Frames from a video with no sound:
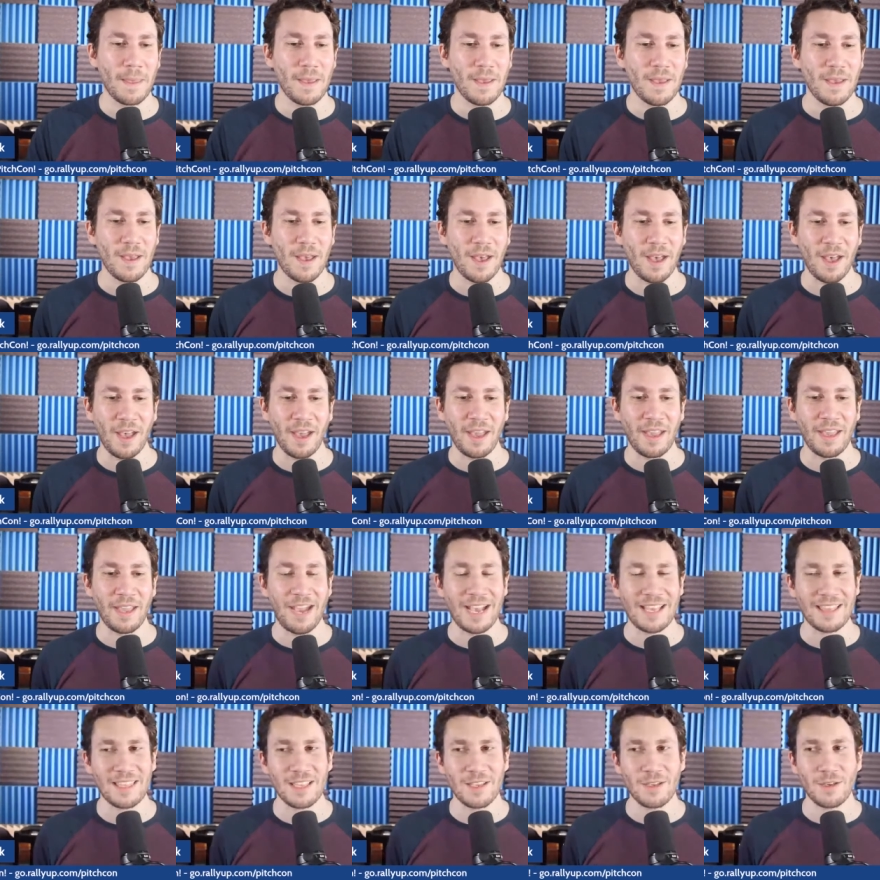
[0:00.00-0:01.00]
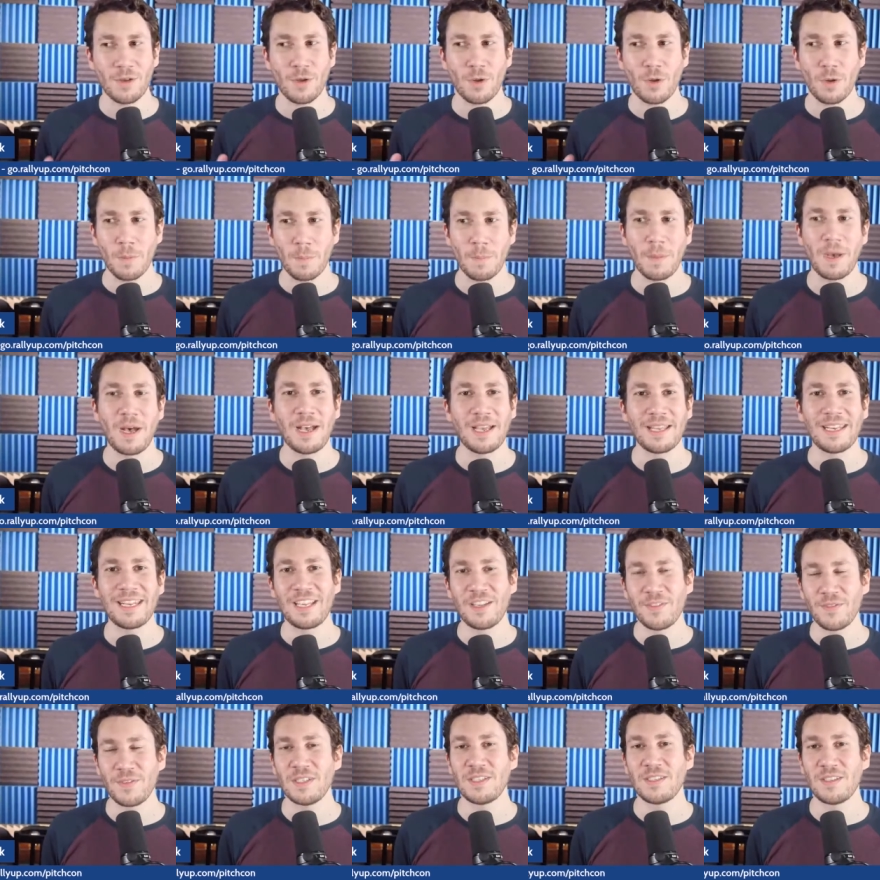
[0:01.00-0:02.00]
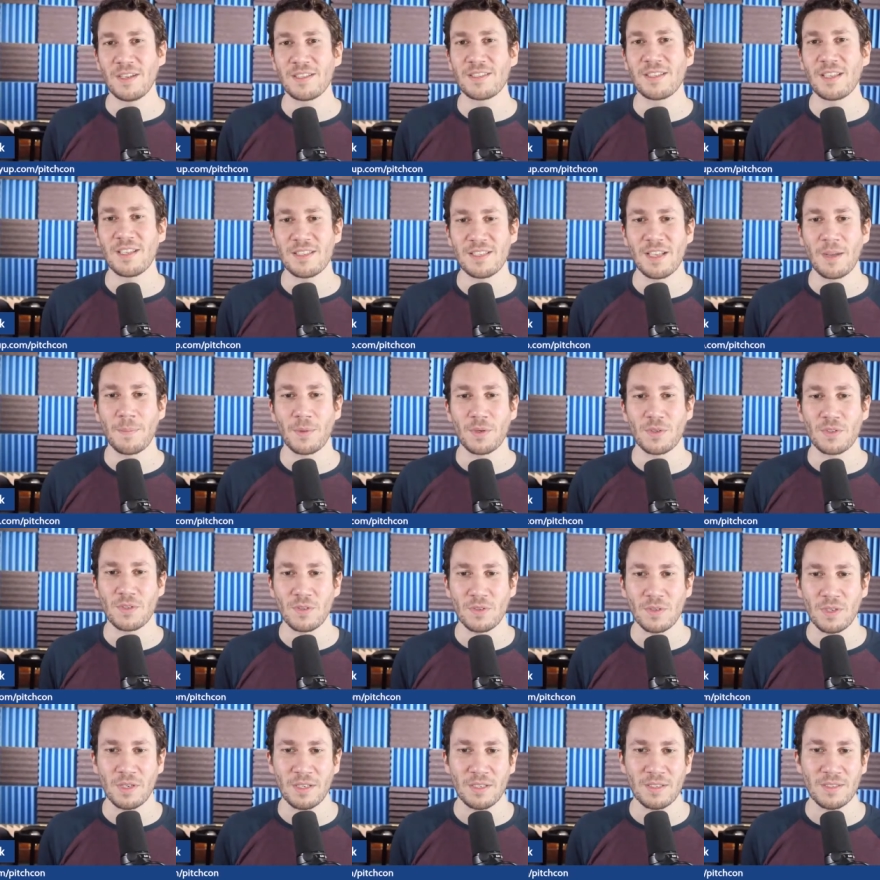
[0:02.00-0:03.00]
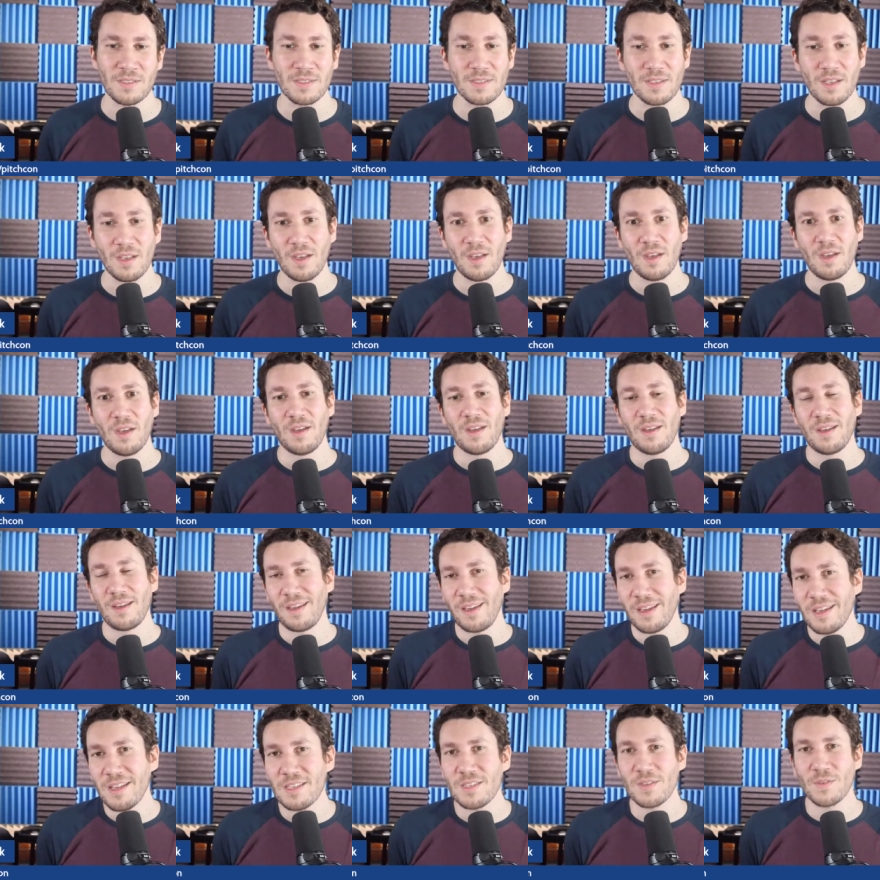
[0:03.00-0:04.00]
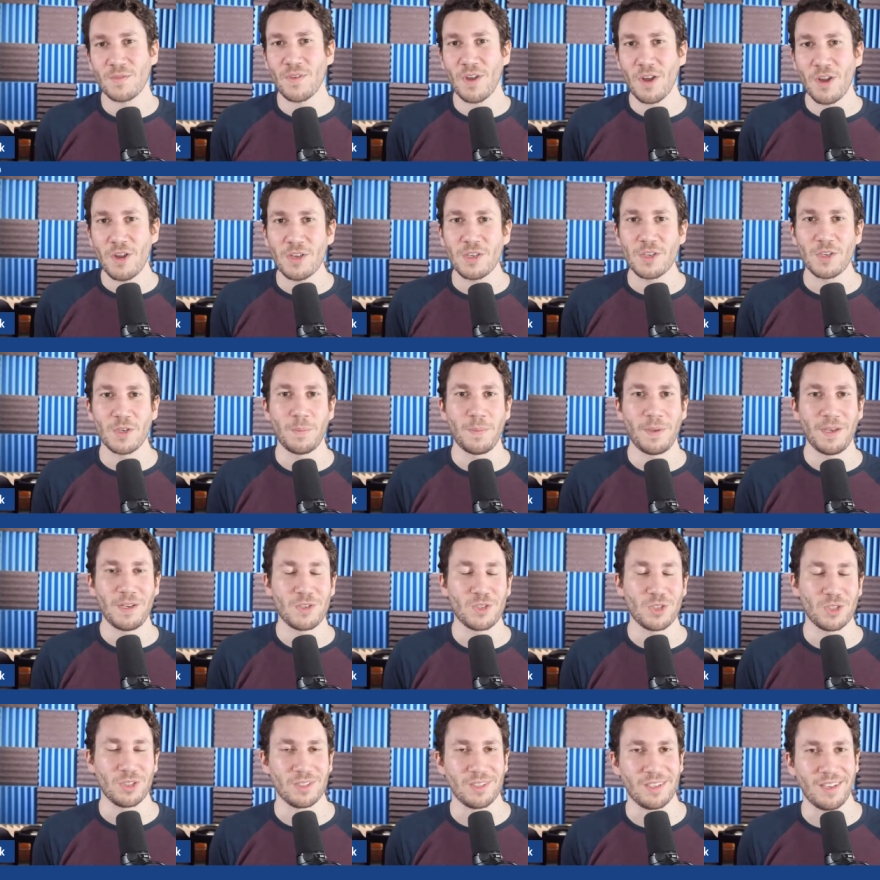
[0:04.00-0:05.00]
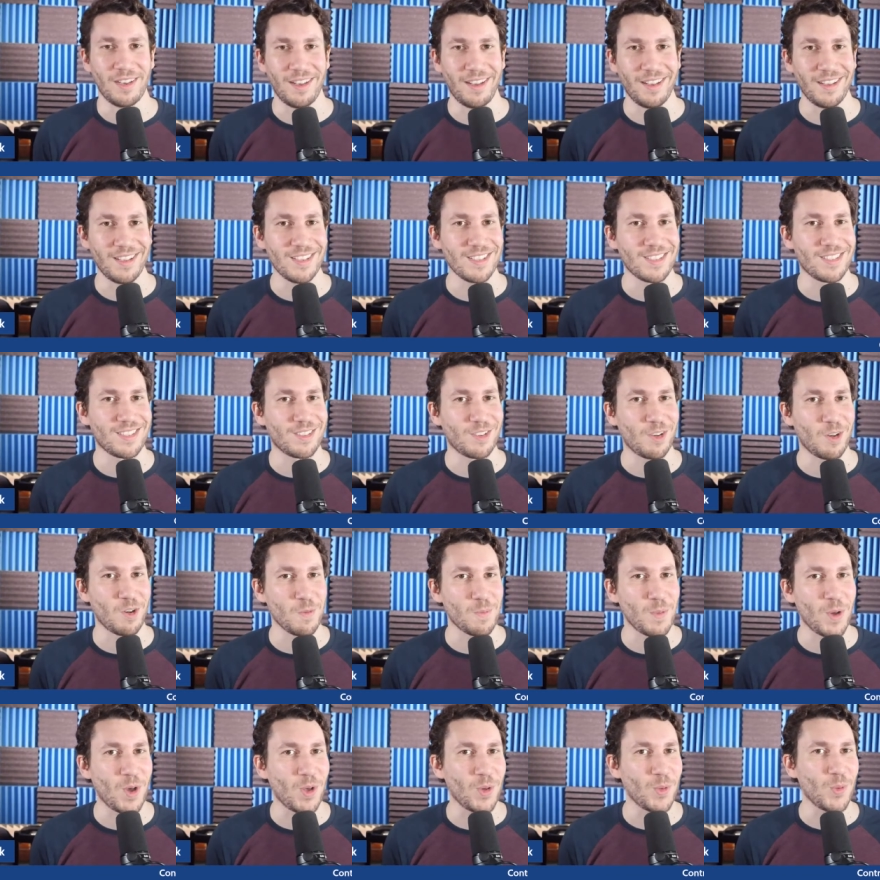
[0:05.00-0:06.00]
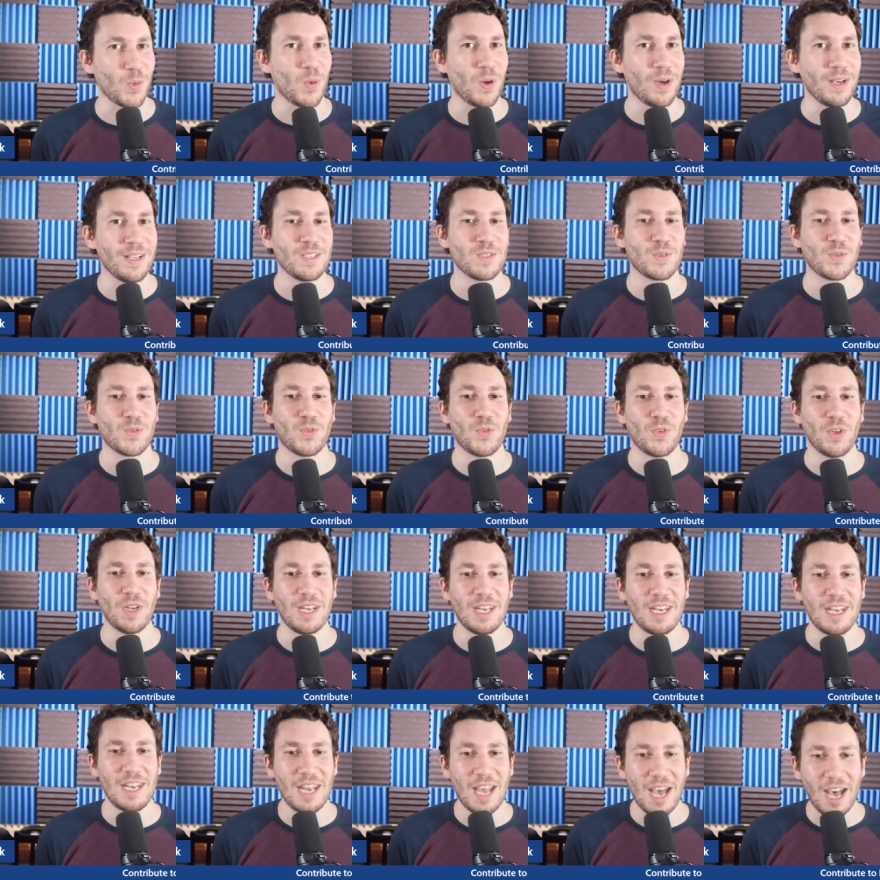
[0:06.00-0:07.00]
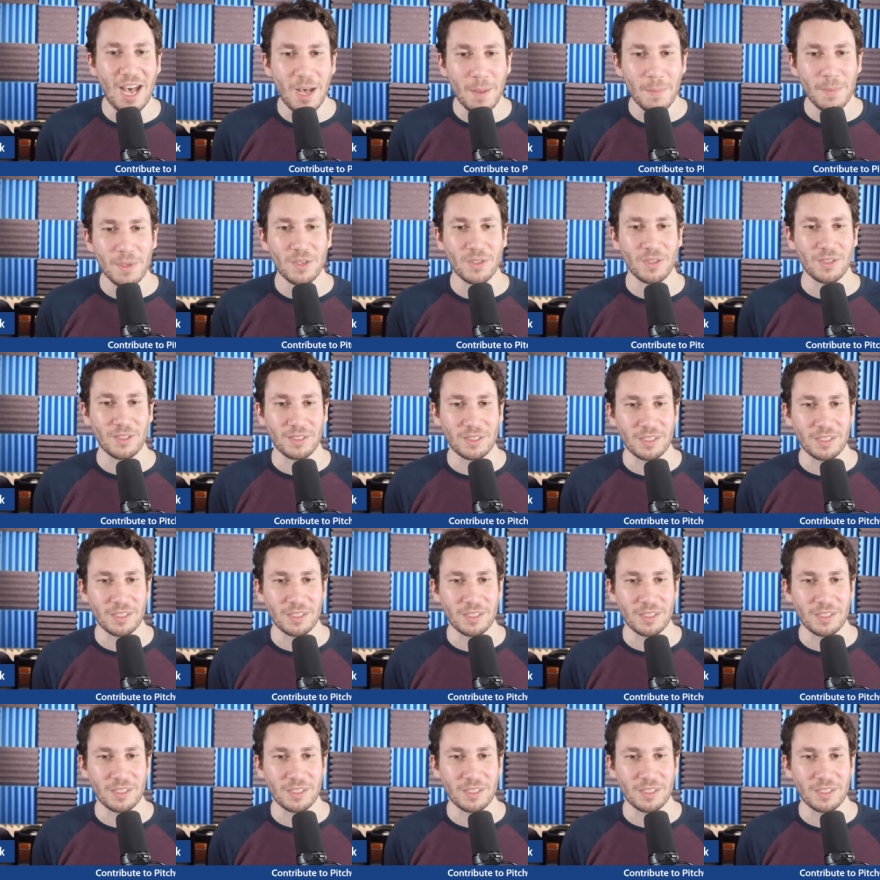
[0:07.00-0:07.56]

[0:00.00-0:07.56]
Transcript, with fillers: Uh, I think German, if he does get his opportunities, is a very good pitcher. Uh, his curveball was phenomenal.